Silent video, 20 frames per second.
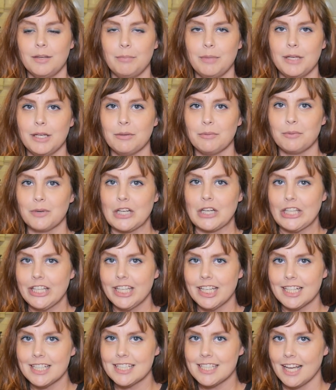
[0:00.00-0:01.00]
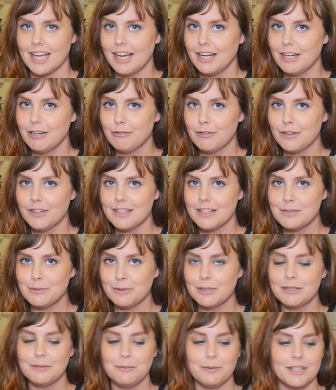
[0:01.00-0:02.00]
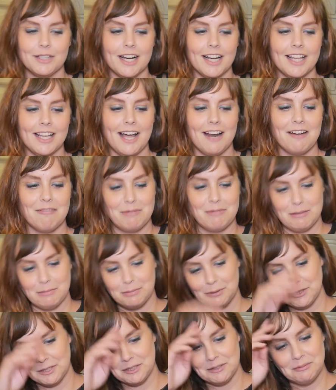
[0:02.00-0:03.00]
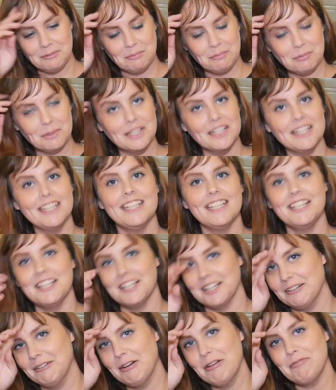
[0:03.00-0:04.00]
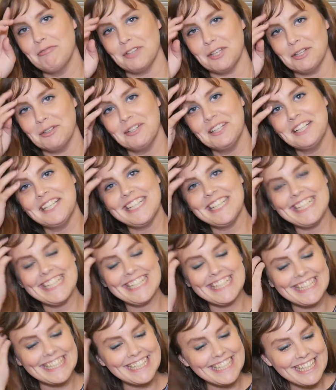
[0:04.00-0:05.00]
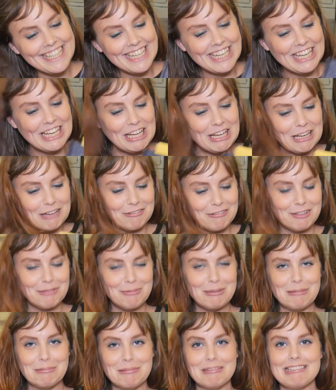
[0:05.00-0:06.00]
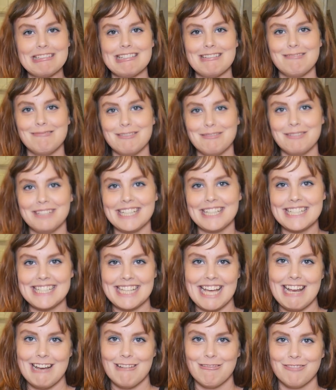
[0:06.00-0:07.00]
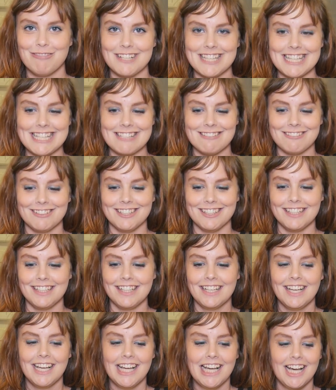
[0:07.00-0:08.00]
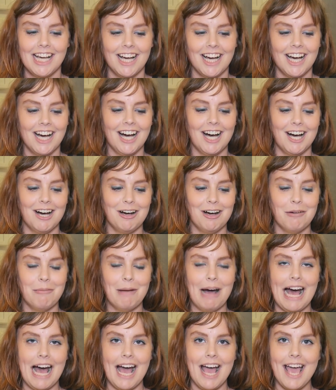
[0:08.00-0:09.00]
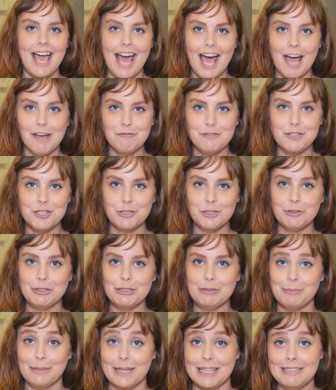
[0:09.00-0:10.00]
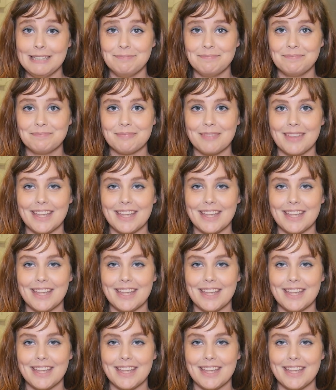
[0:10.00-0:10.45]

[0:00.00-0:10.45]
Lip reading: be really excited for this one. Well, not a lot of people, but a few. A few people seem to be excited for this one. I have to admit,